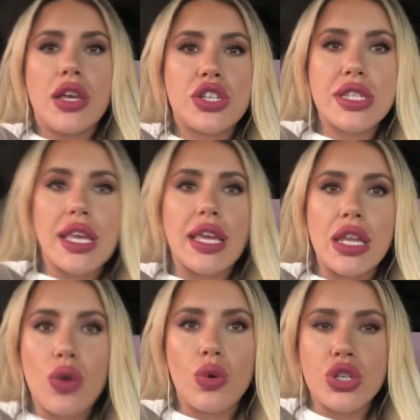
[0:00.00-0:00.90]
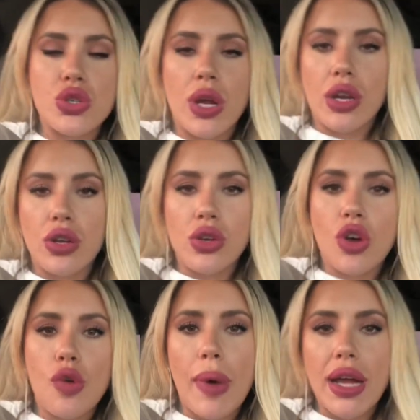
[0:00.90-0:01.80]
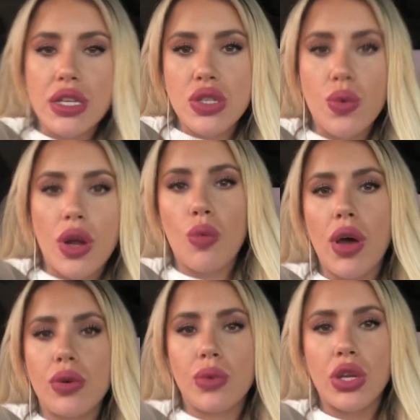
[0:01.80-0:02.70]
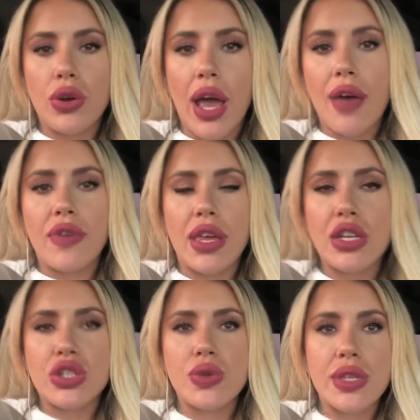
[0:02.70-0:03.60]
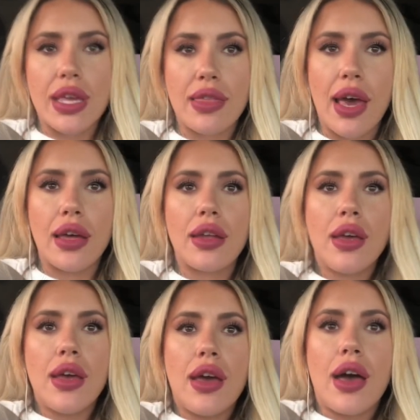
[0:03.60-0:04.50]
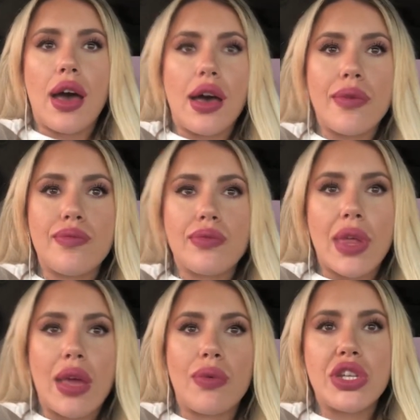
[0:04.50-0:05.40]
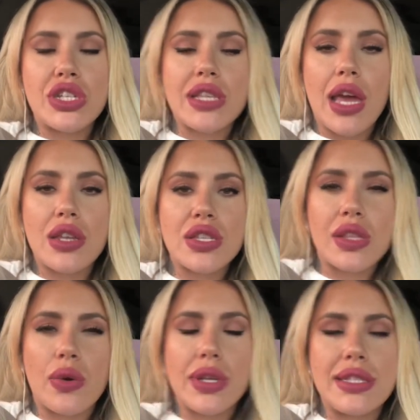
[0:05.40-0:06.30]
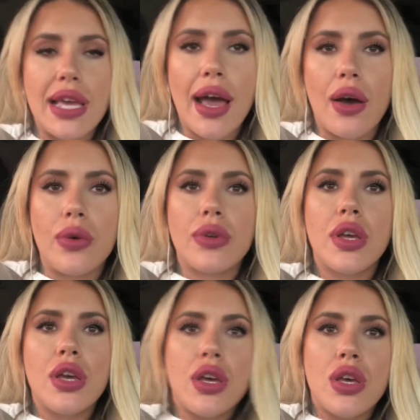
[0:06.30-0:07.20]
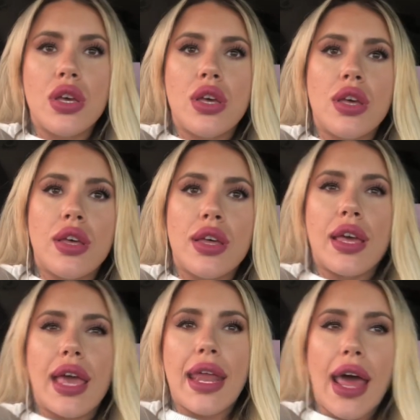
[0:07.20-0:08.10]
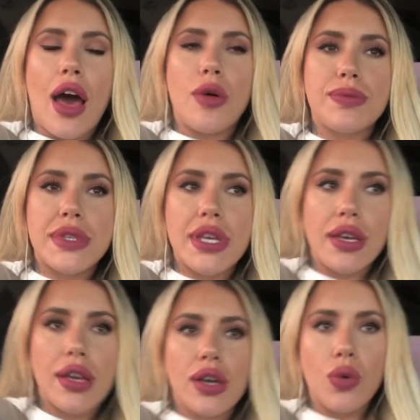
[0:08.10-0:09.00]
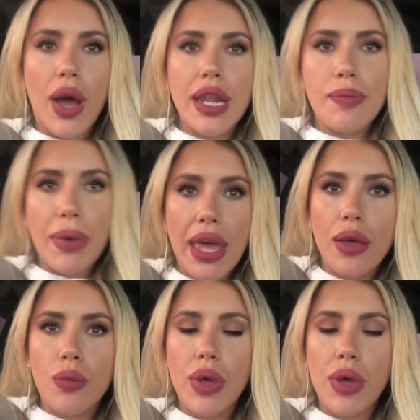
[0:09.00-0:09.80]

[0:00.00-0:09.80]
Just like any horse trainer, you go back to square one when you're having issues like that. And we just kind of slowed it down. It helped quite a bit.